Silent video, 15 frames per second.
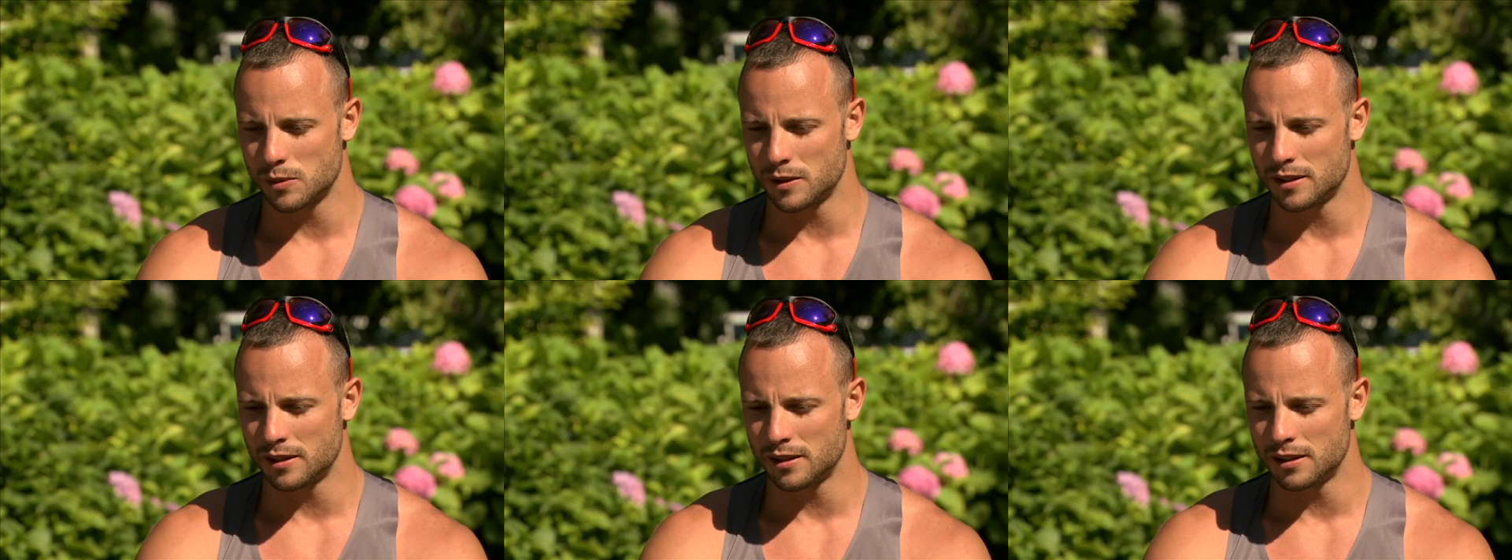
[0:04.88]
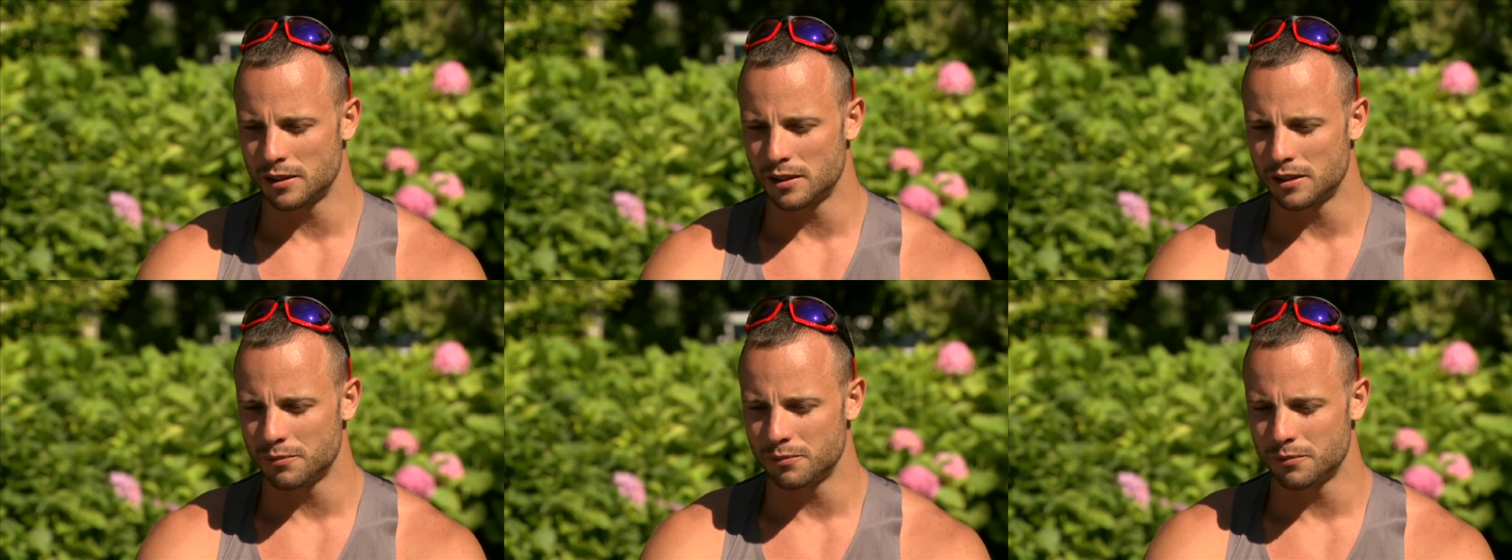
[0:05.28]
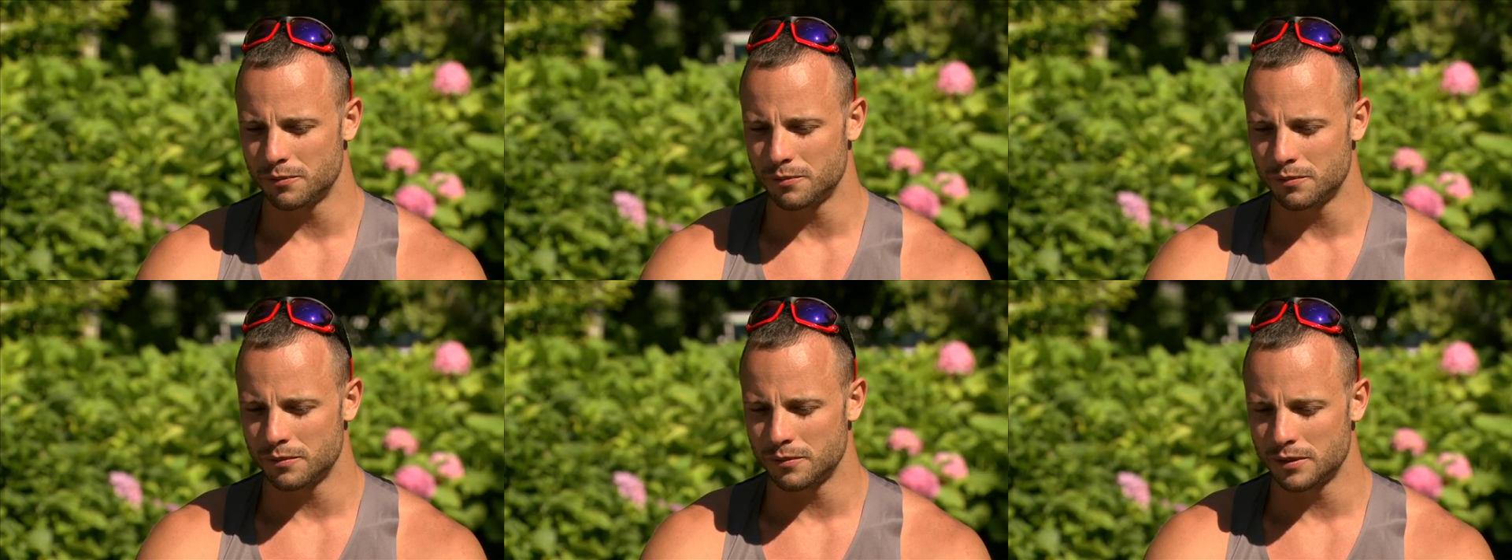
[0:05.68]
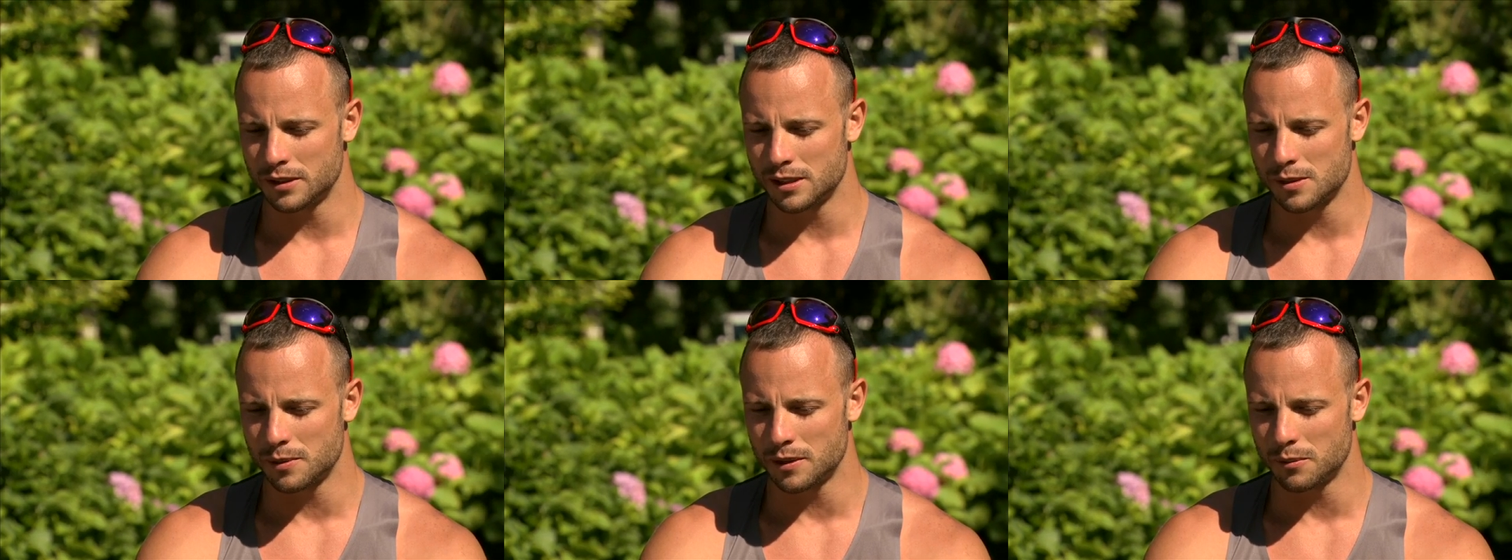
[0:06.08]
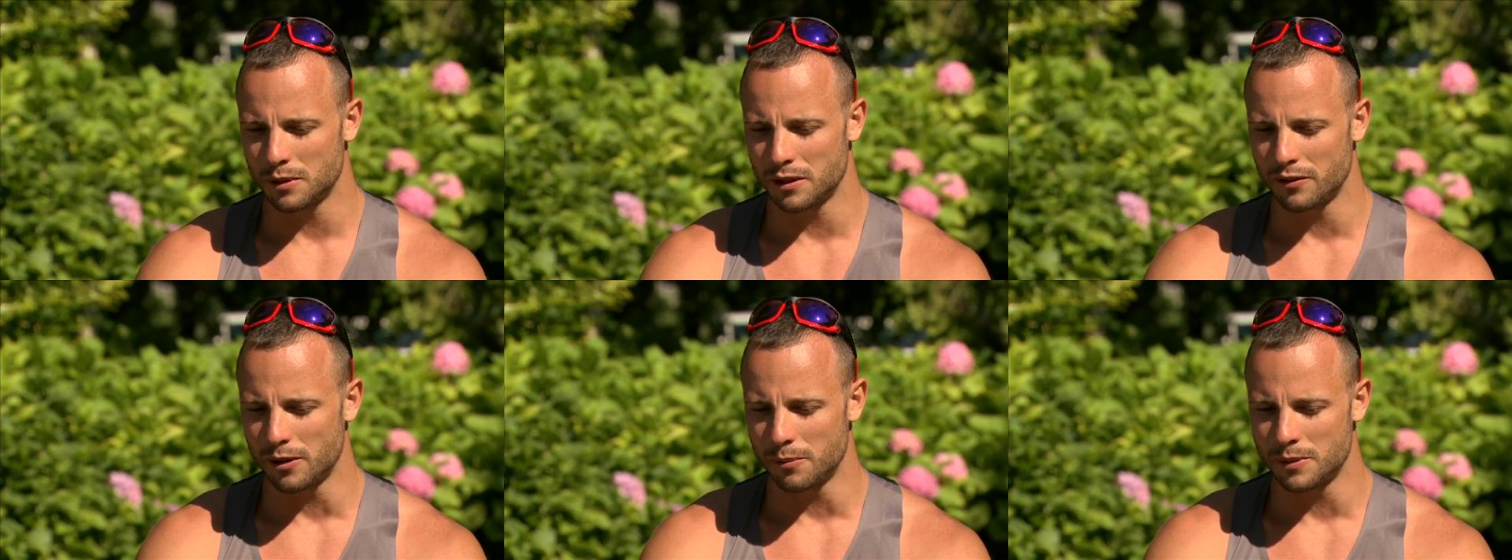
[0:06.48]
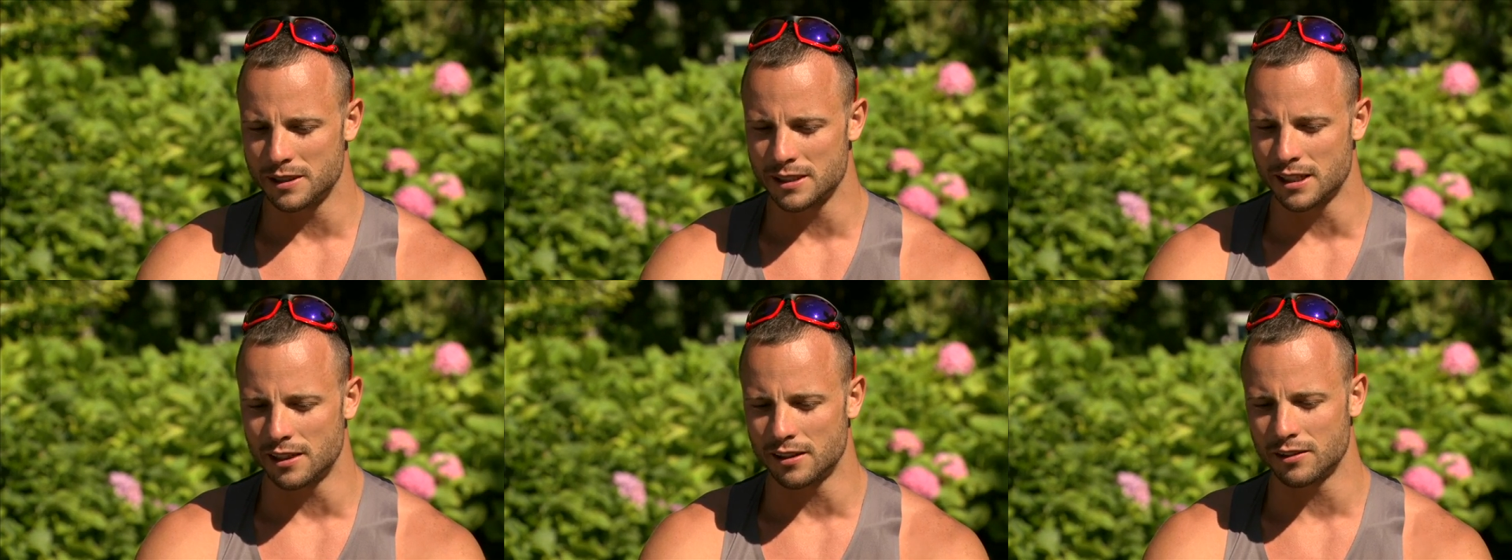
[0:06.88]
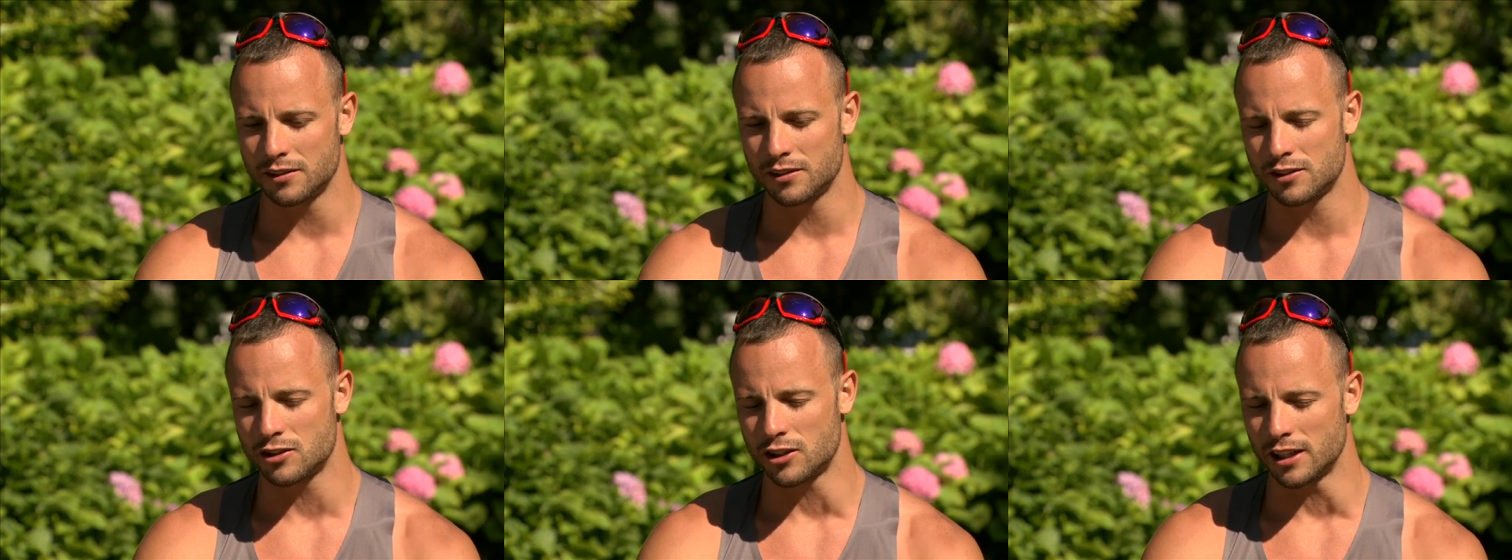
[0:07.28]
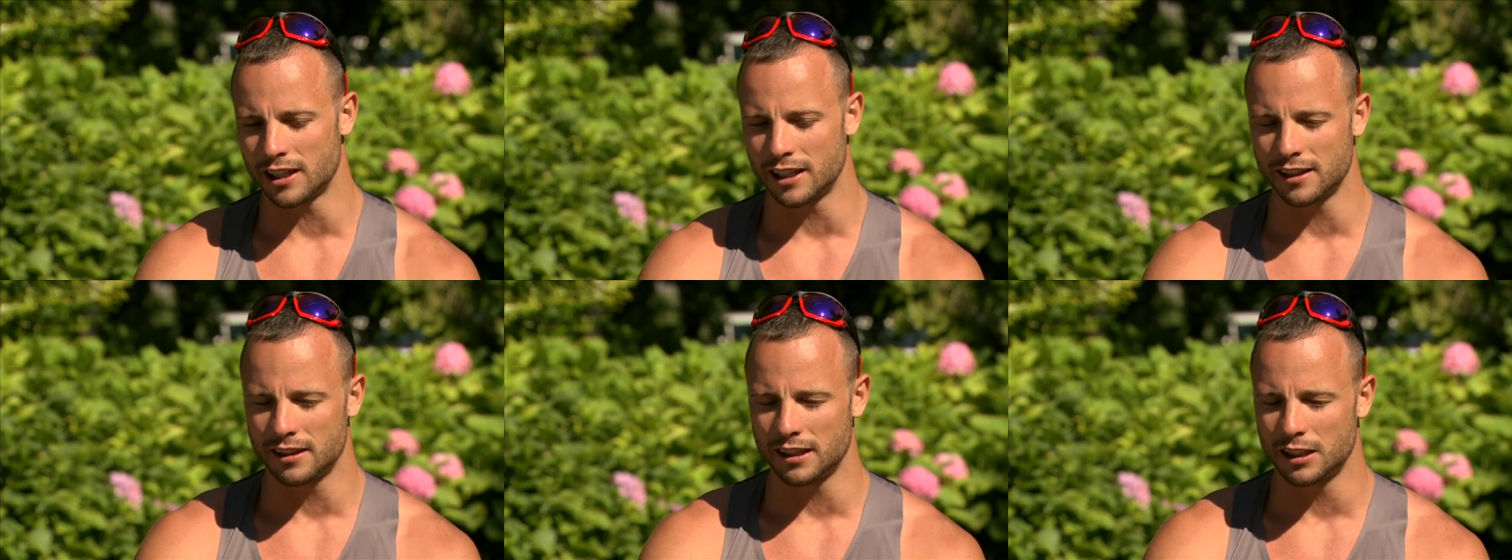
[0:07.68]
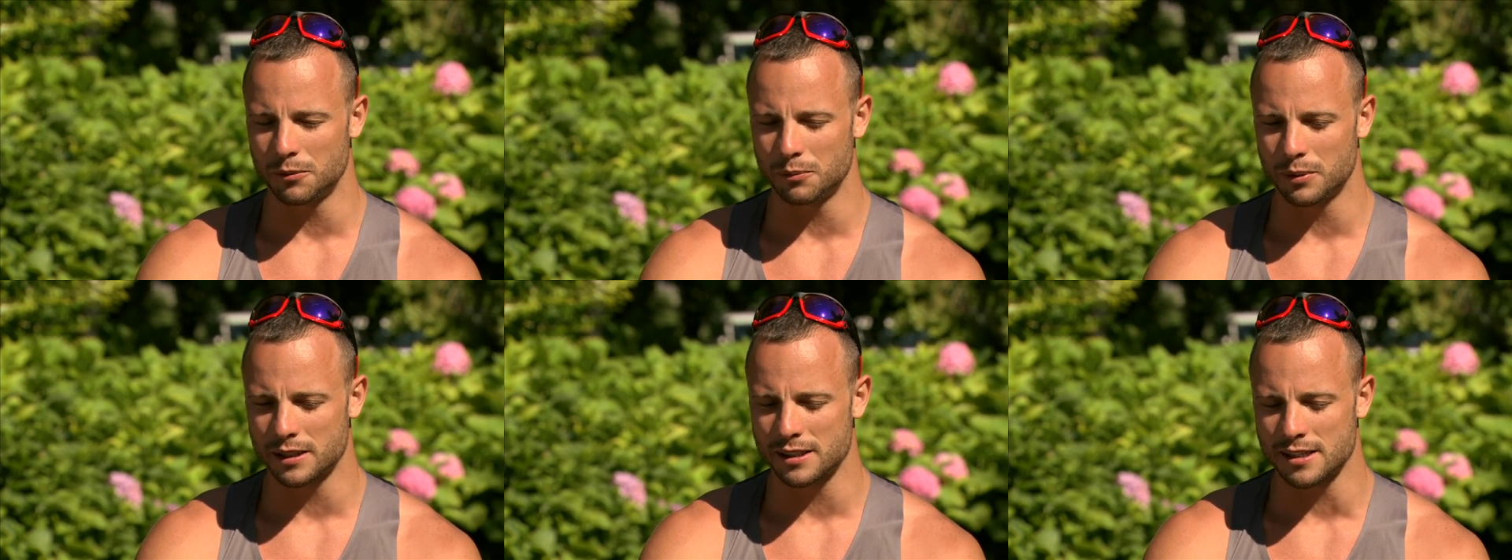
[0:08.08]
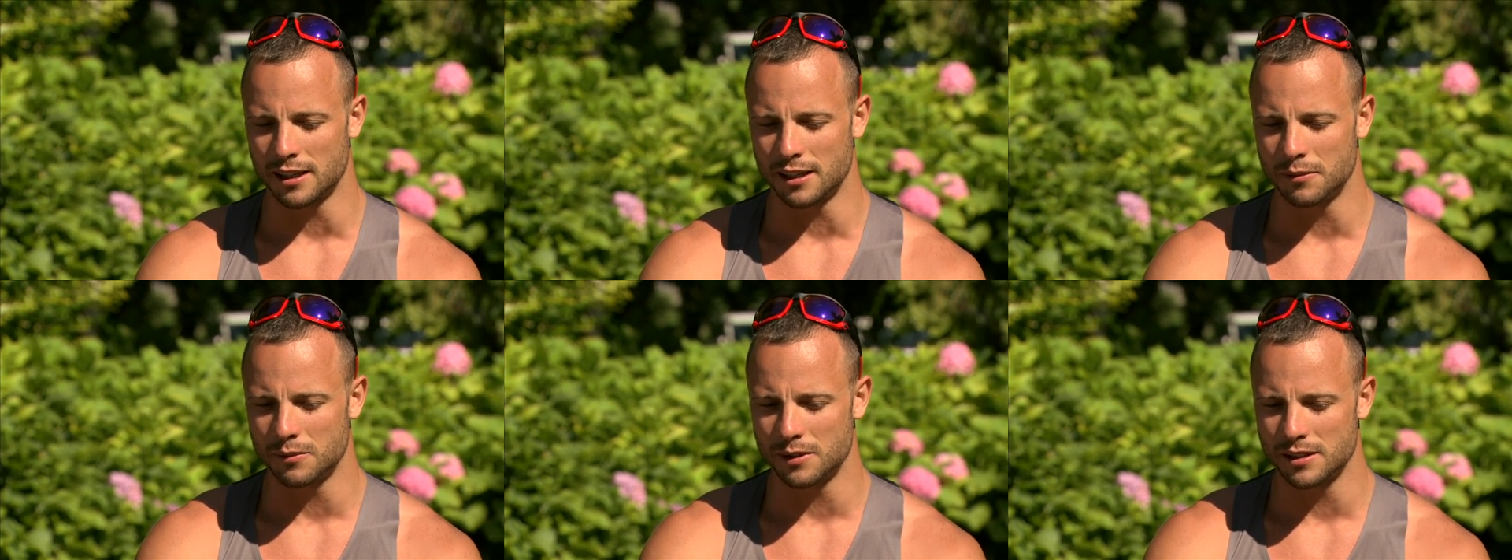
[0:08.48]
been a bit of up and down. Trying to get the Olympic time